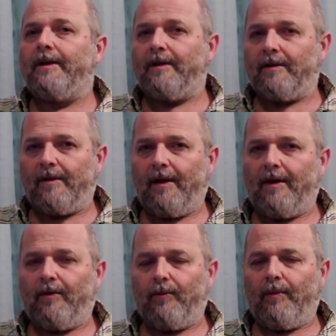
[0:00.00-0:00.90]
and,
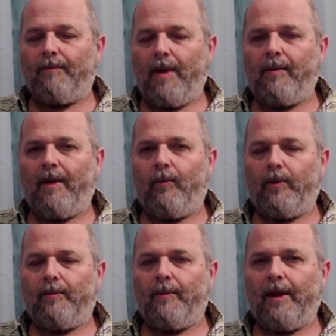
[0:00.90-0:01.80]
maybe I
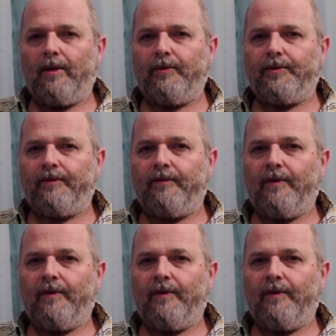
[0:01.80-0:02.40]
want to make notes of